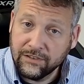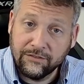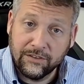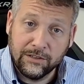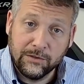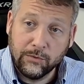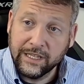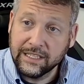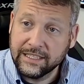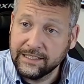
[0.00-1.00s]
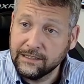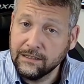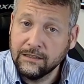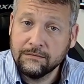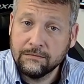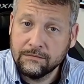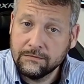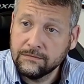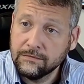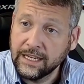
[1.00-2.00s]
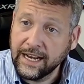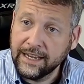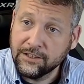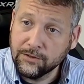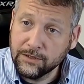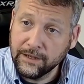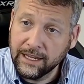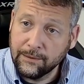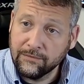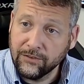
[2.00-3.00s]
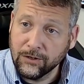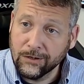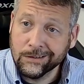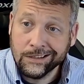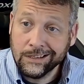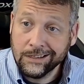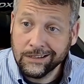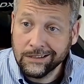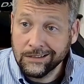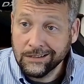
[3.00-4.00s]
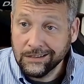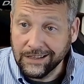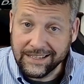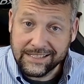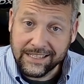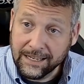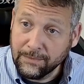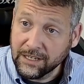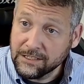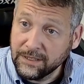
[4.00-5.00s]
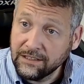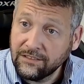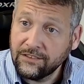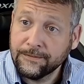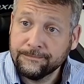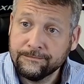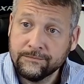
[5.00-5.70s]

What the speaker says: If you wheel and deal like I do, you get them for less than $10 a piece.